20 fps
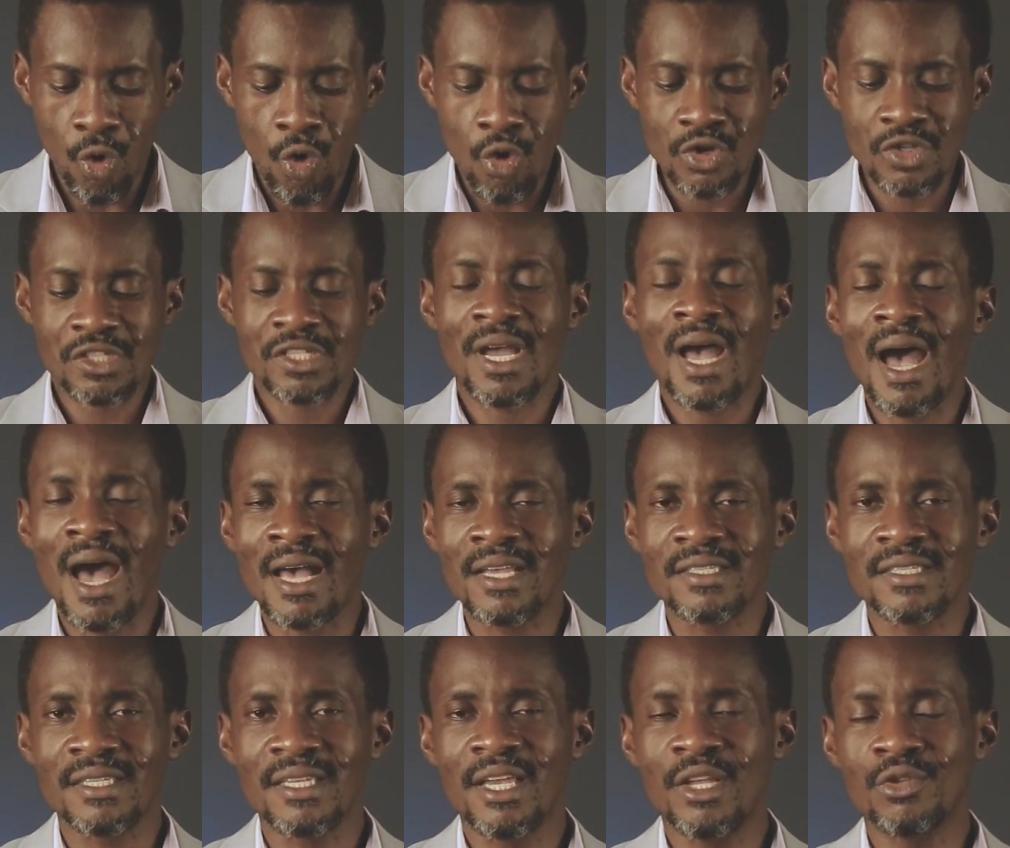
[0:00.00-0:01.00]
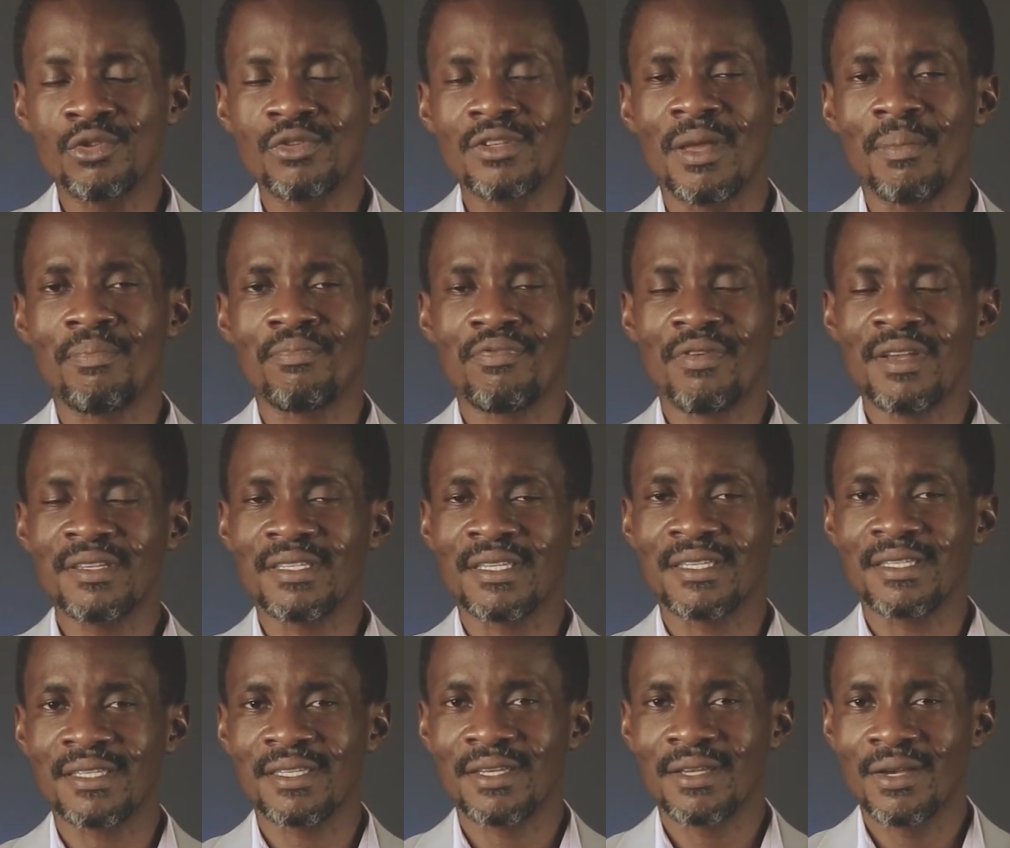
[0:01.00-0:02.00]
usher us into the
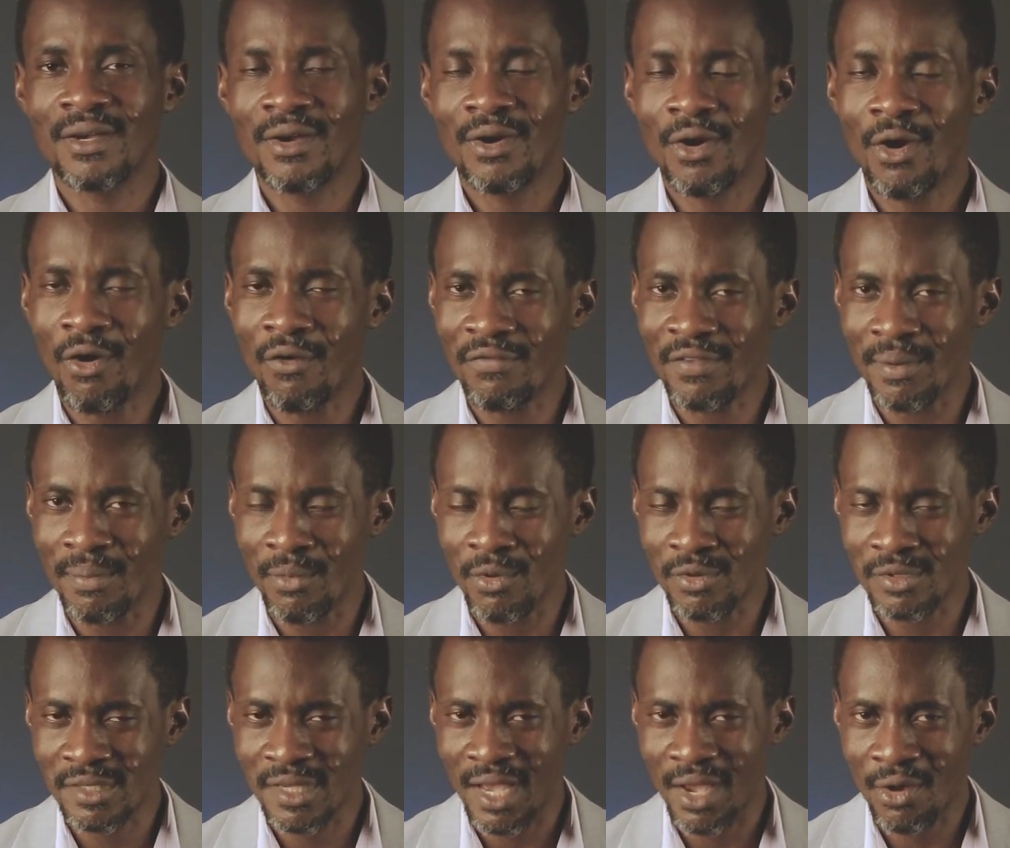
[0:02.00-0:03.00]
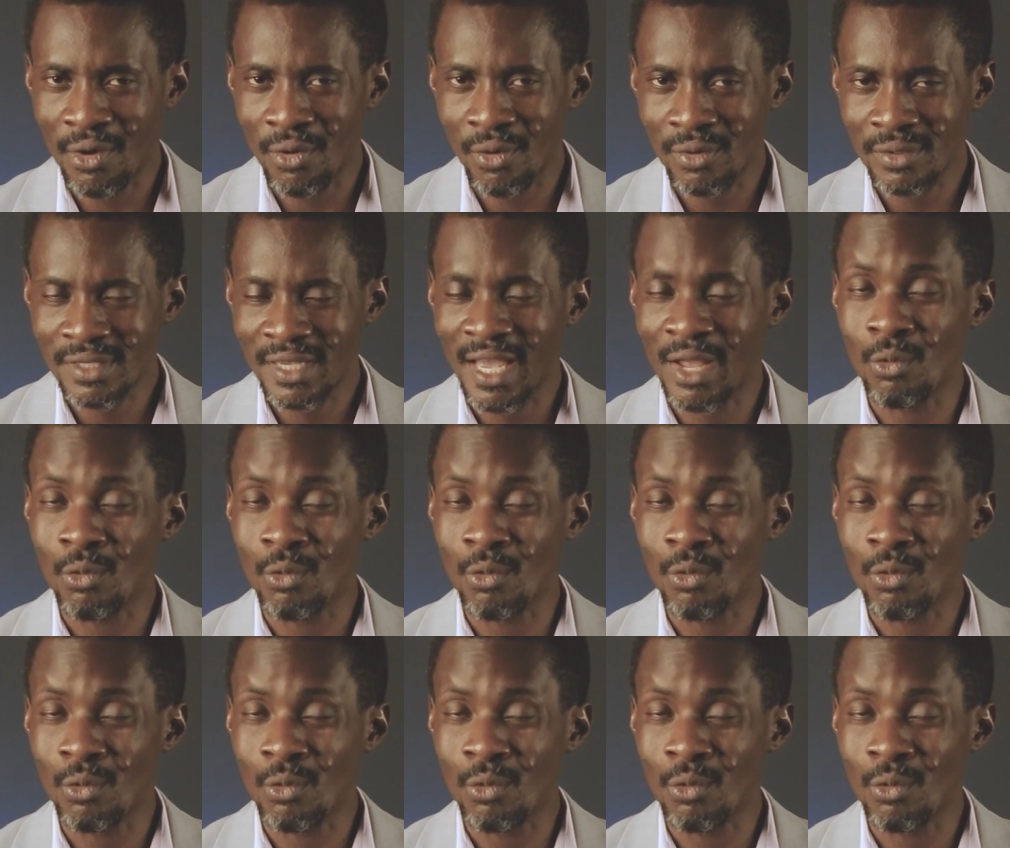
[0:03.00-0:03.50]
presence of the Most High God,